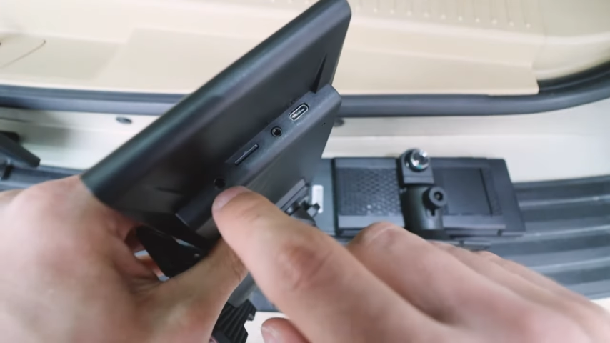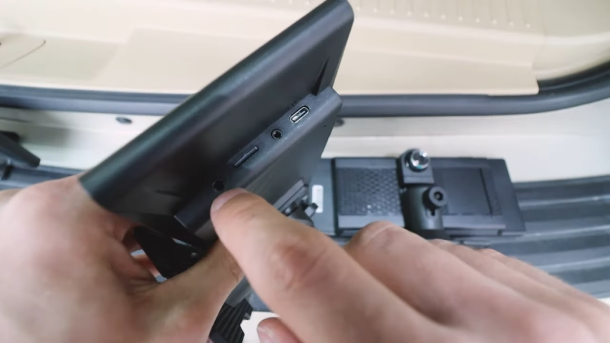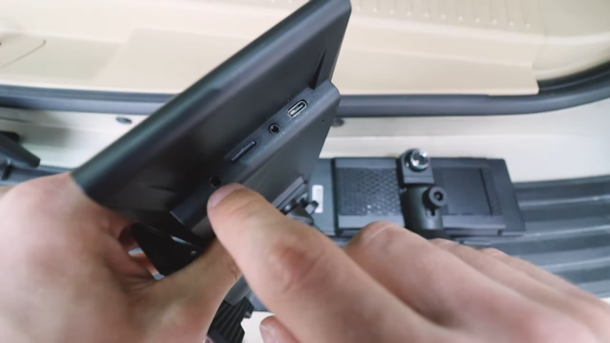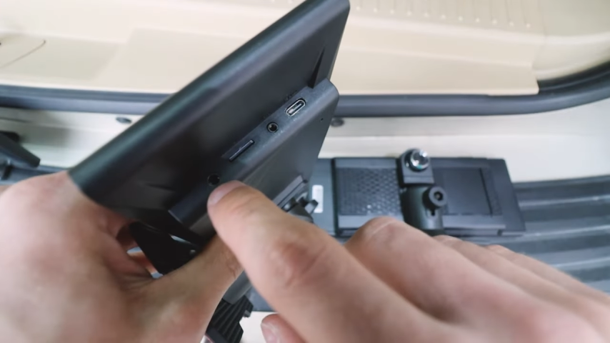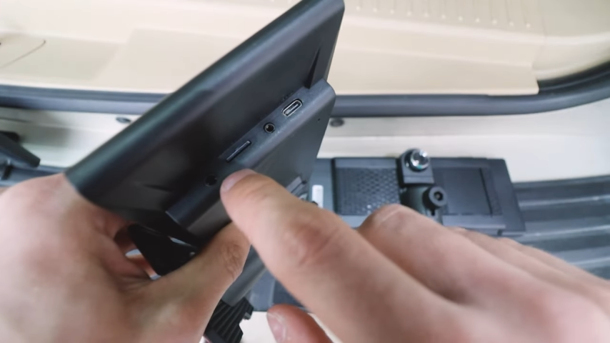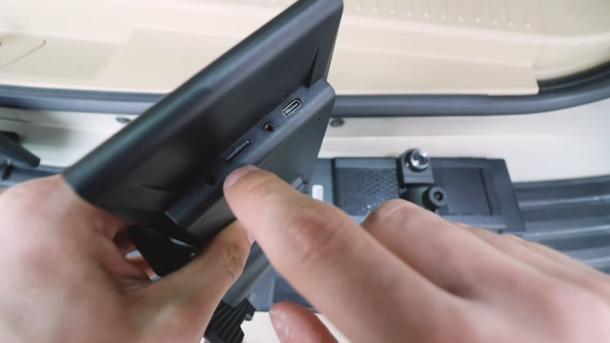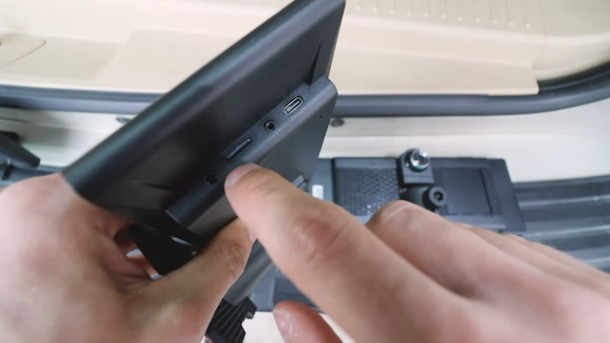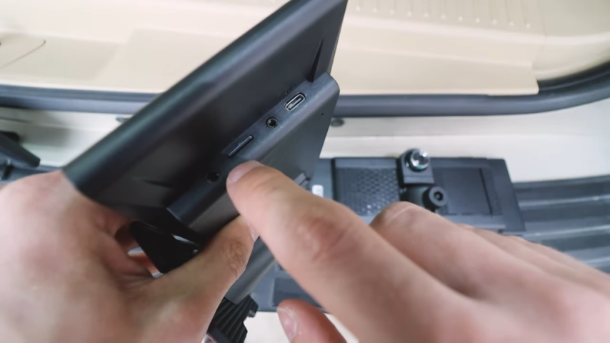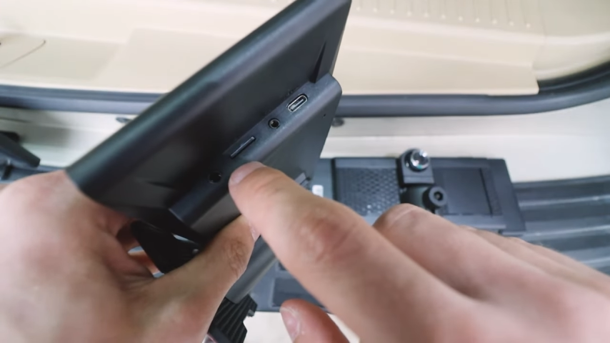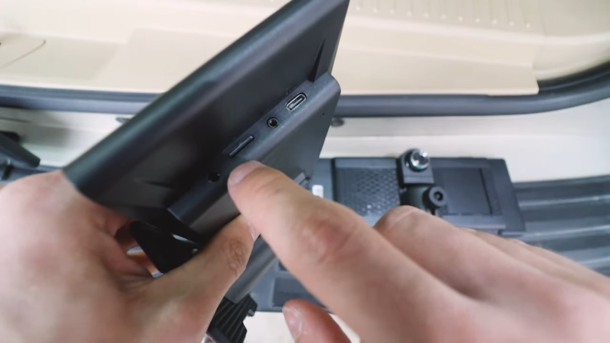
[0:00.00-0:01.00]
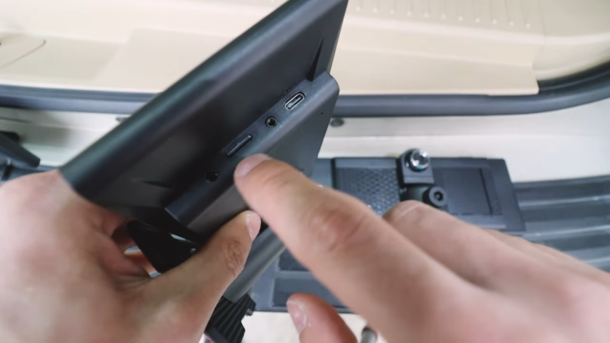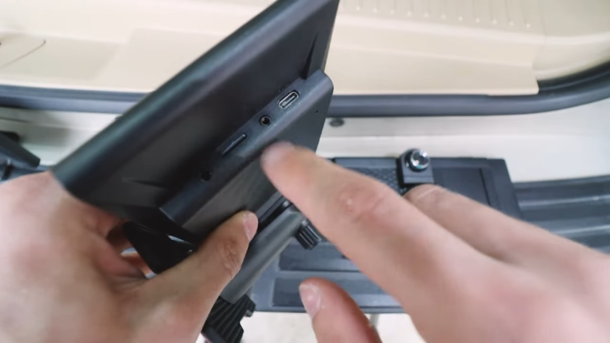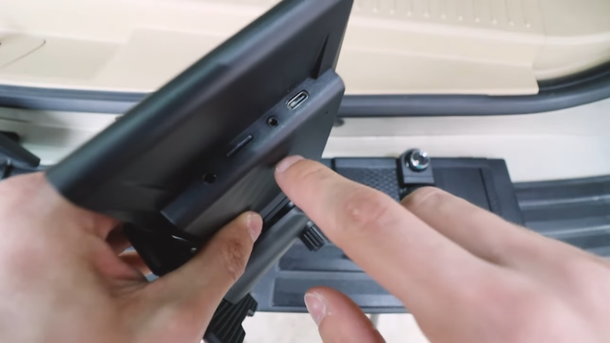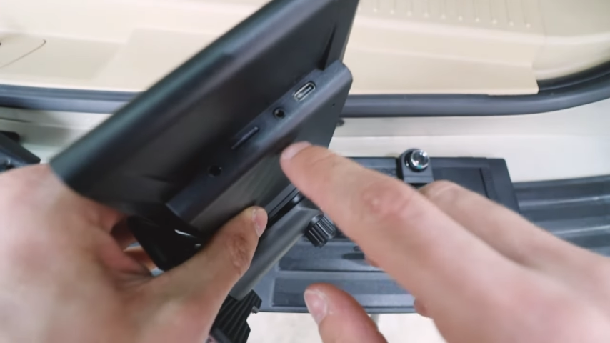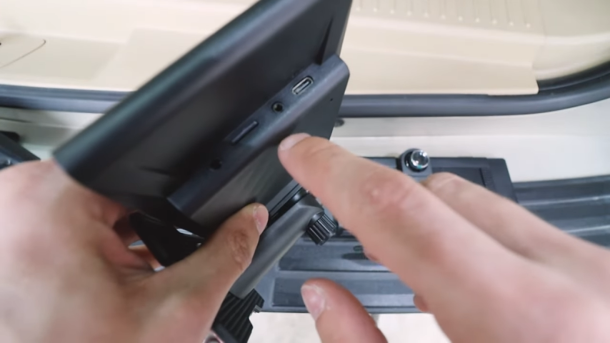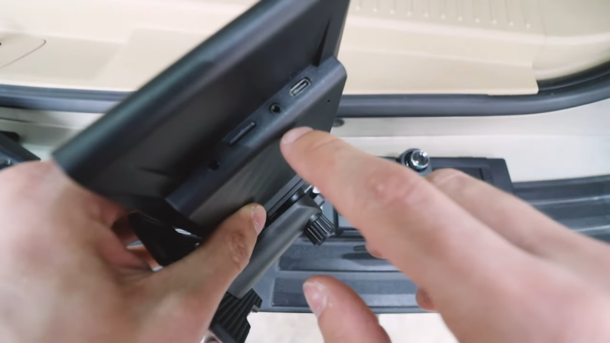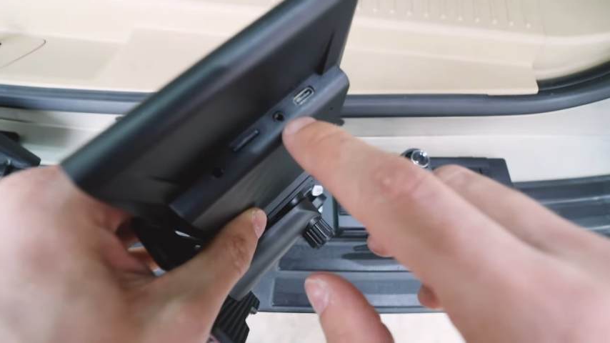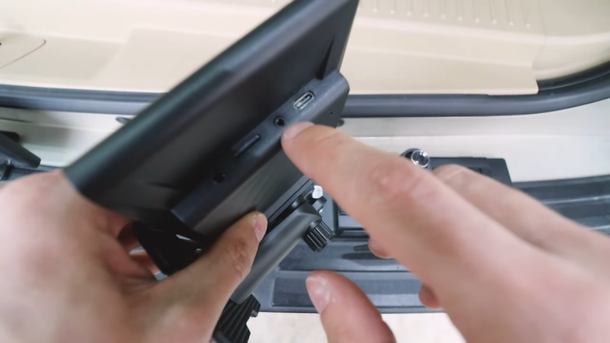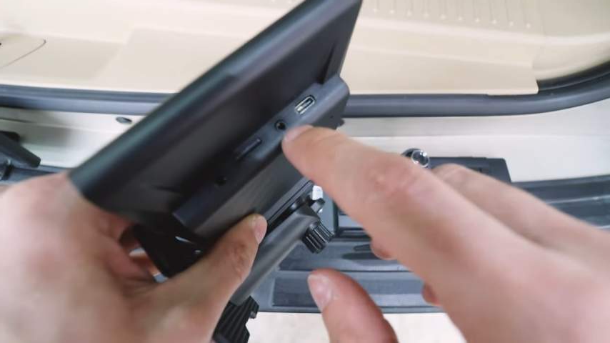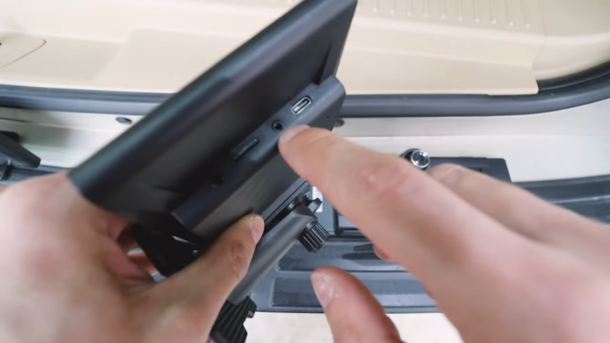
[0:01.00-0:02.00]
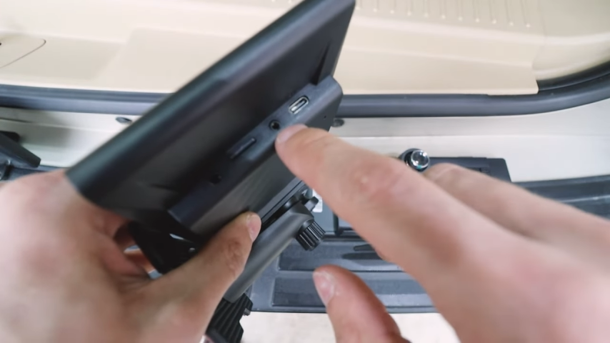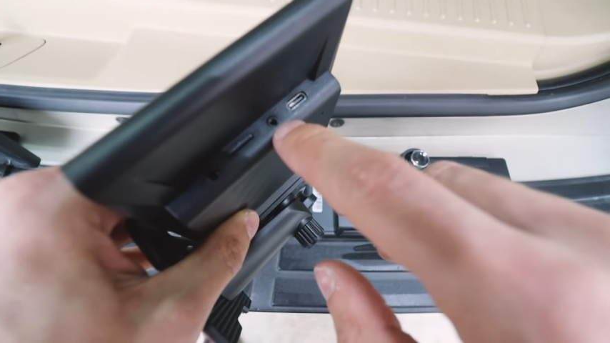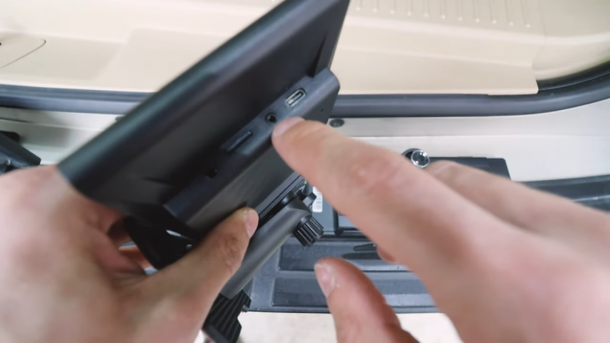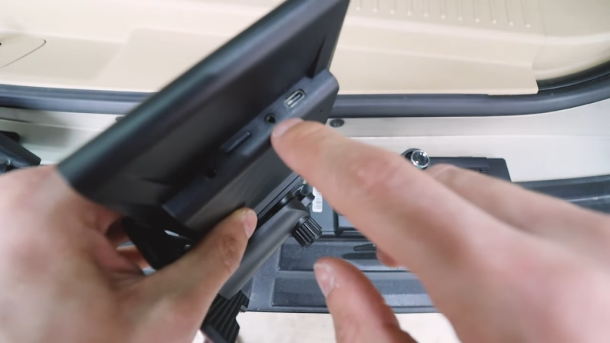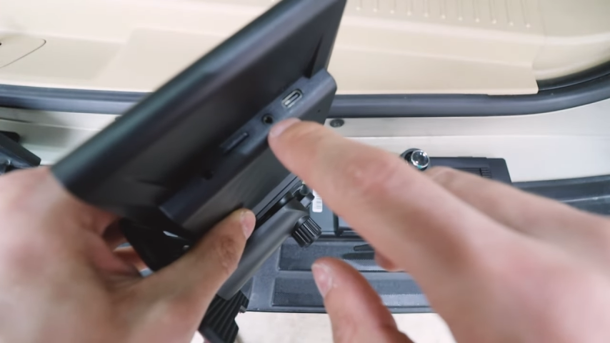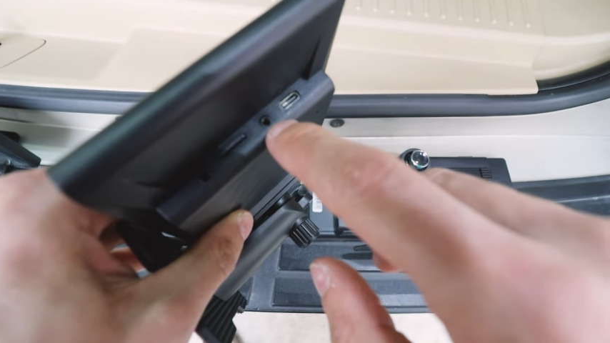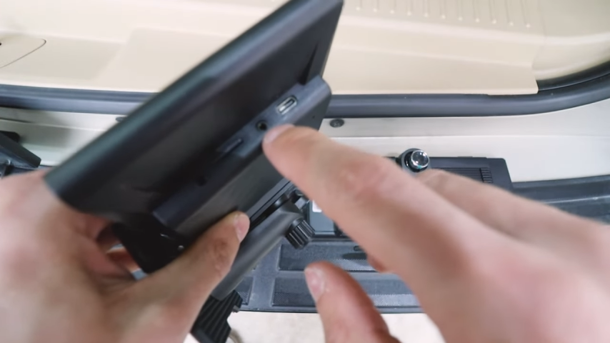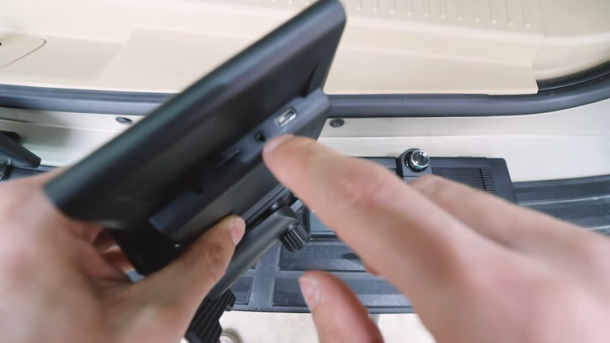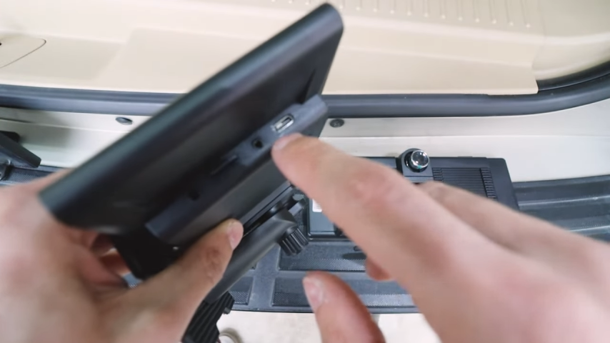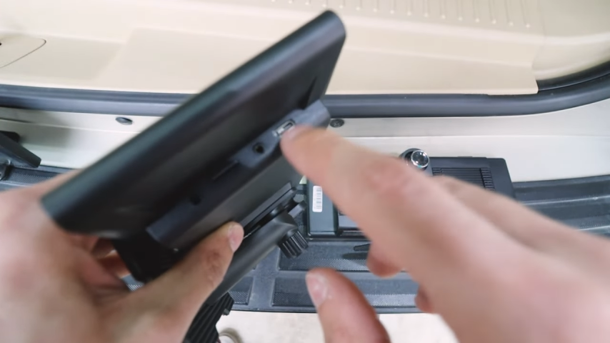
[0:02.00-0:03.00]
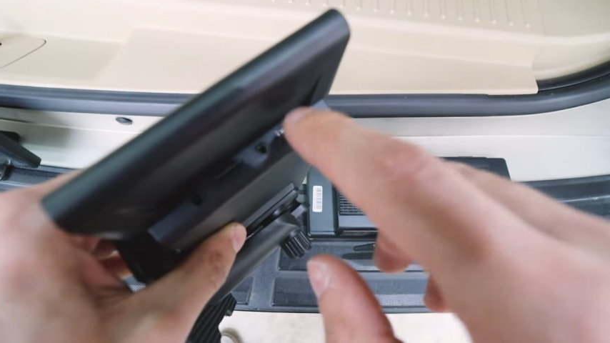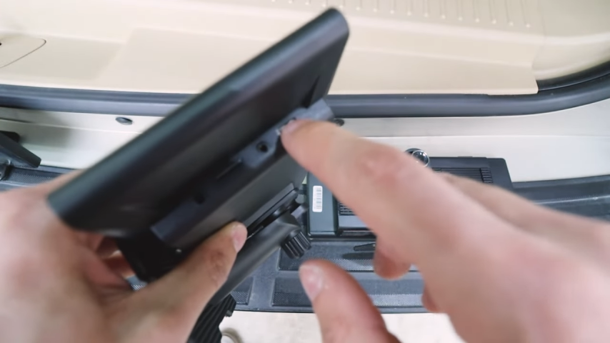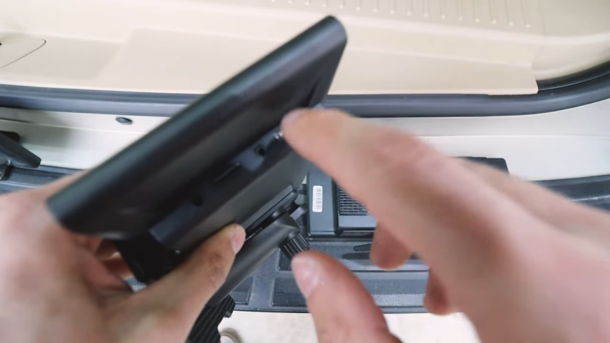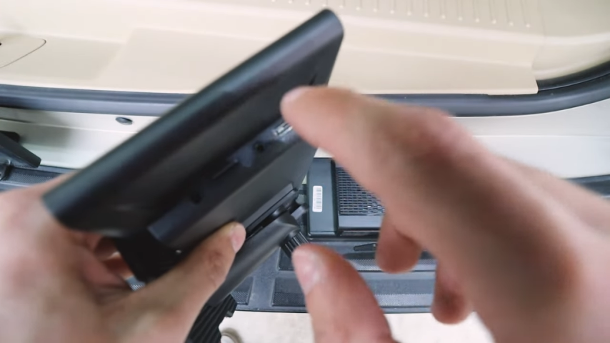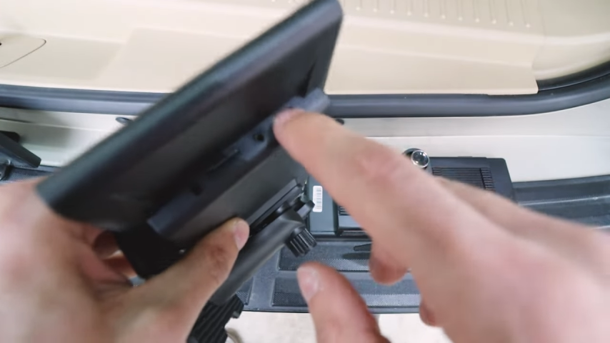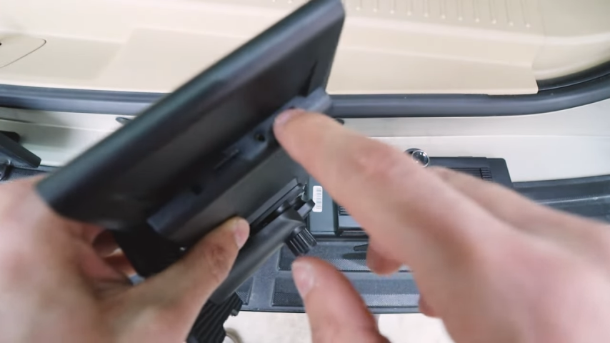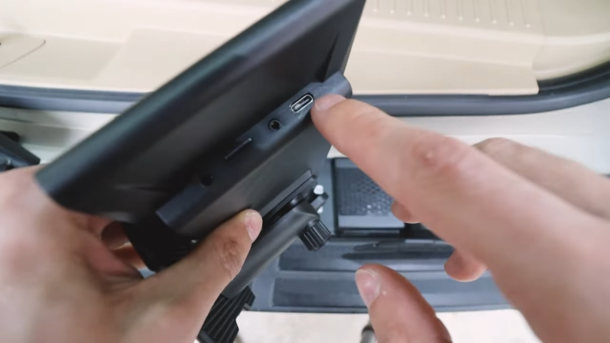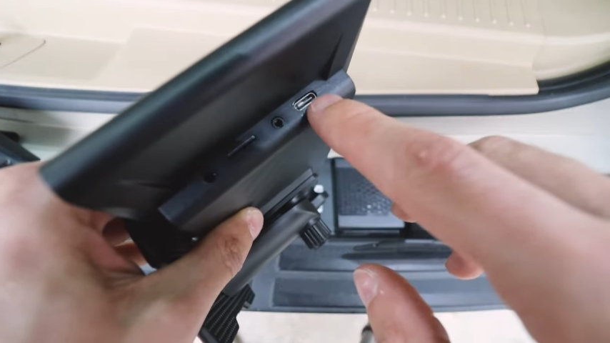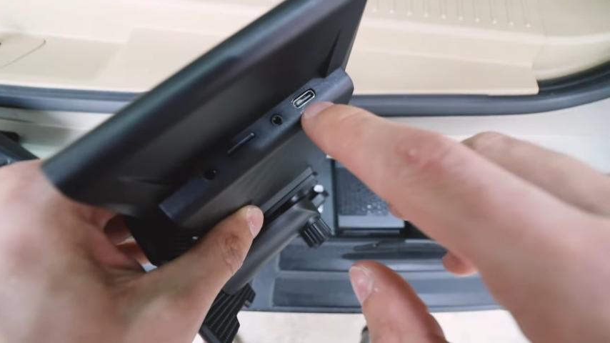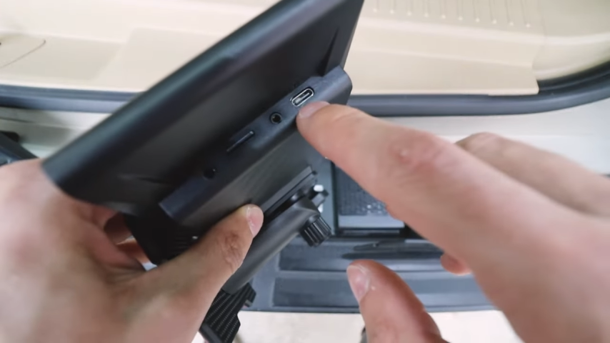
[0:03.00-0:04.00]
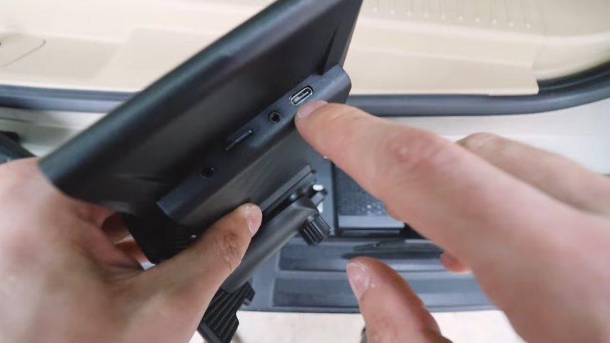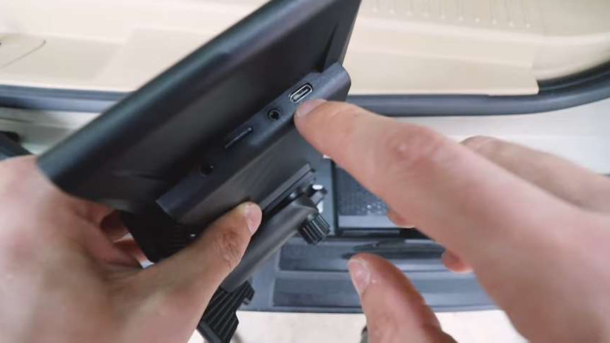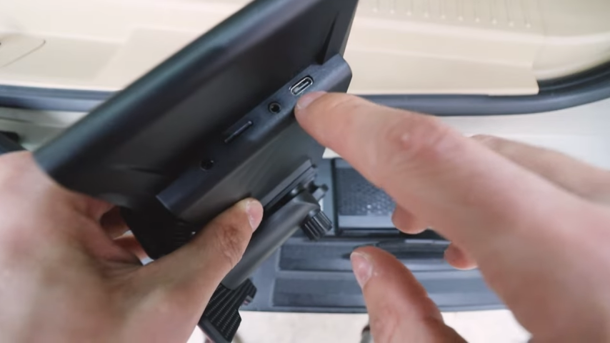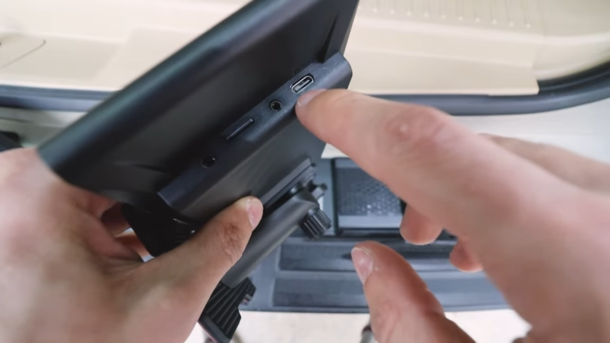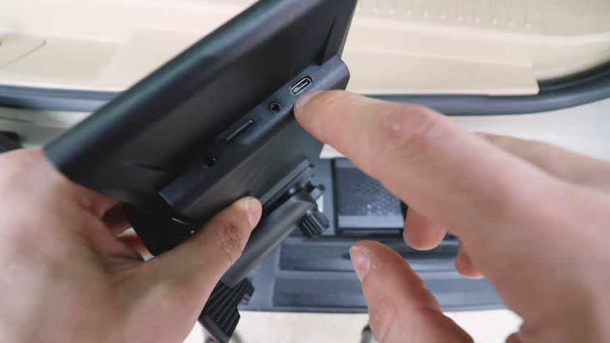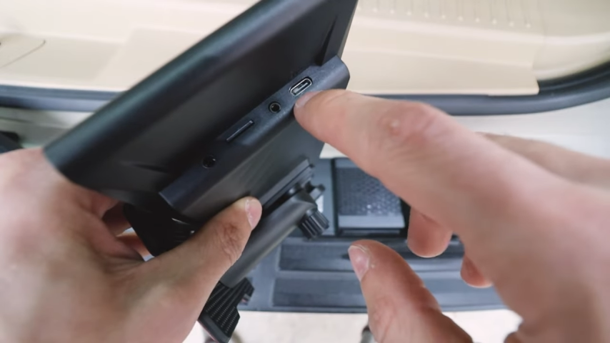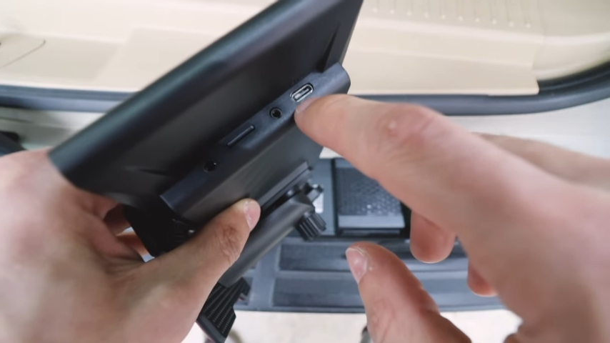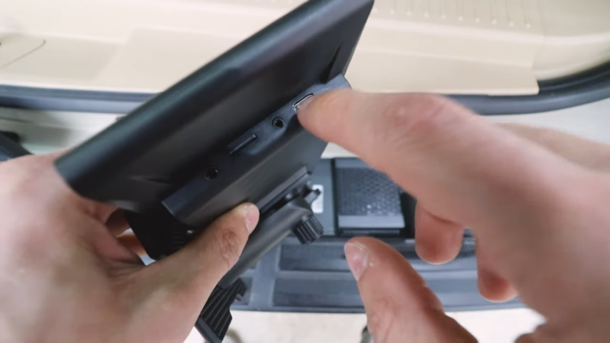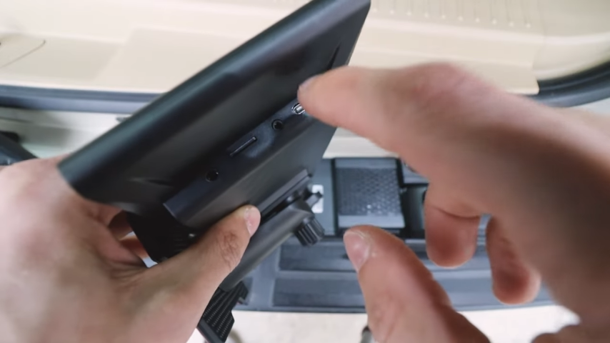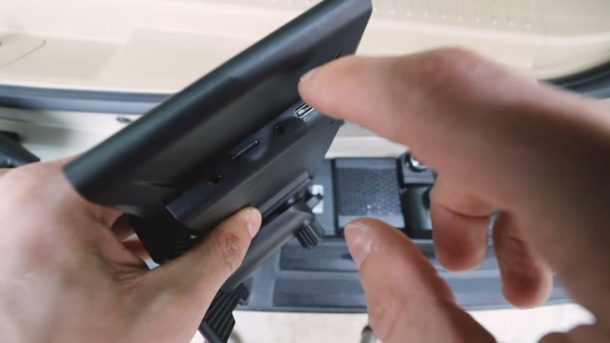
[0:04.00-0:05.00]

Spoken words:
[unreadable: no face in view]